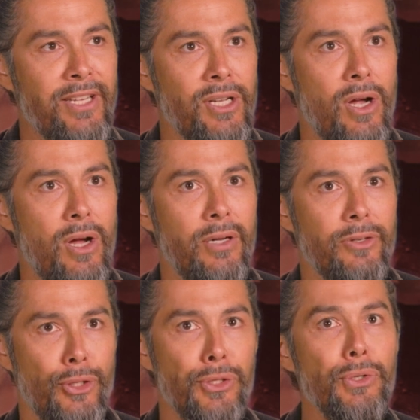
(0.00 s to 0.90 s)
saw
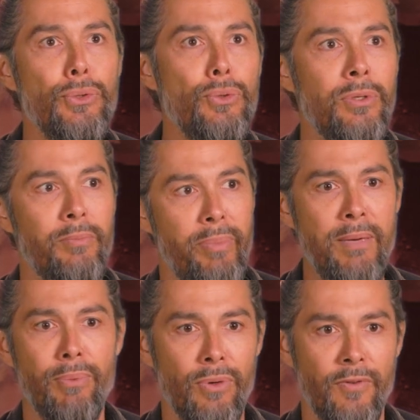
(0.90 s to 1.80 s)
two
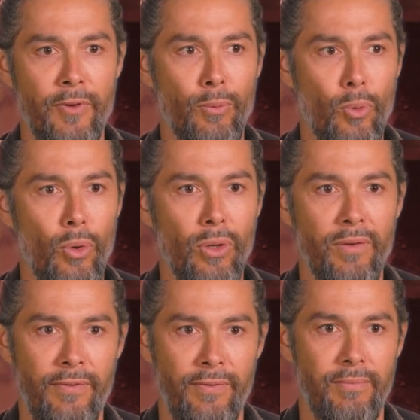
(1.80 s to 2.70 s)
people for the role
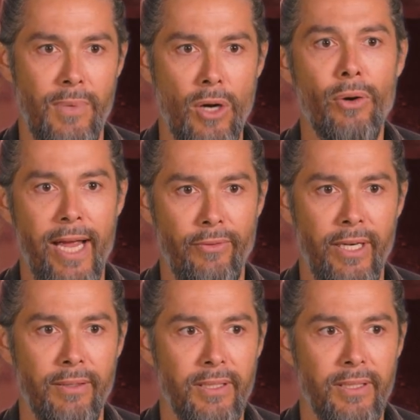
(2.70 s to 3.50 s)
of Uncle Henry.